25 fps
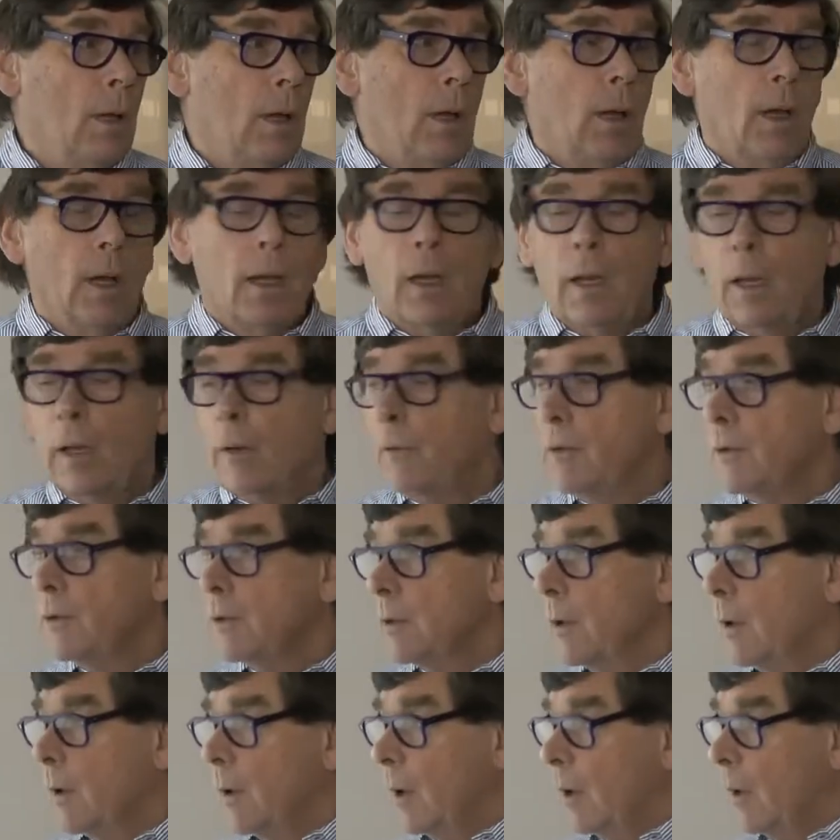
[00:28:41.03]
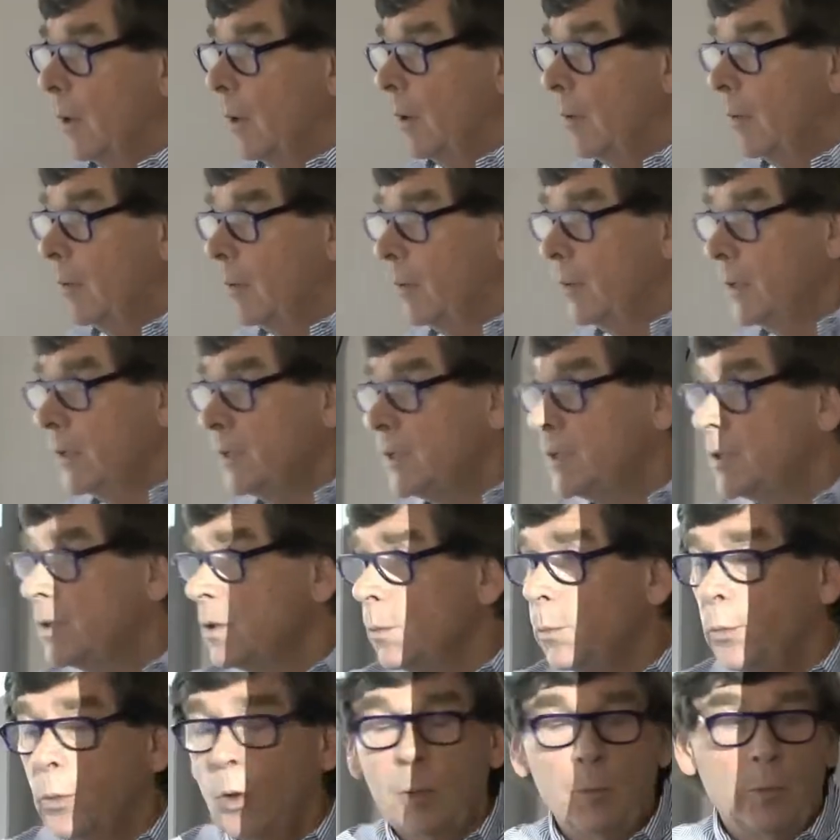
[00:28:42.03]
And uh, this is
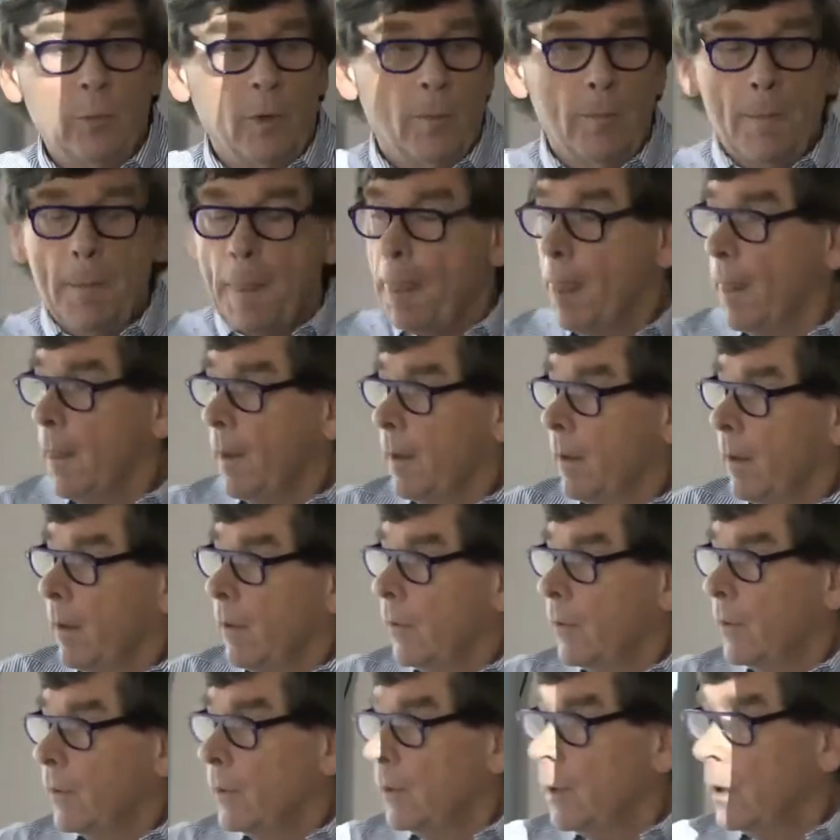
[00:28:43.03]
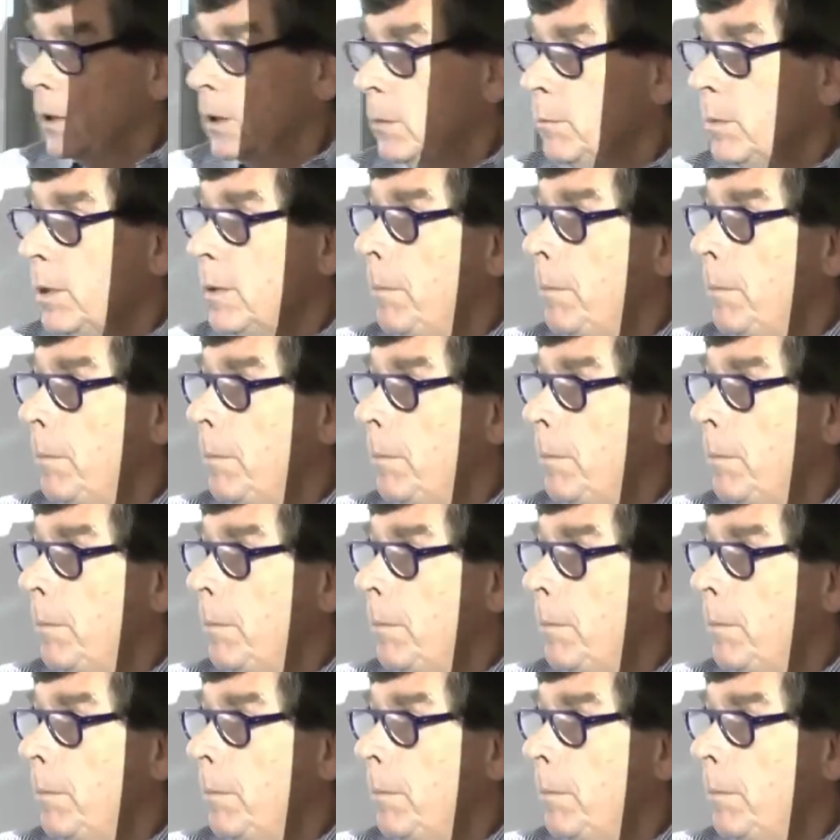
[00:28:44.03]
the problem, that it can be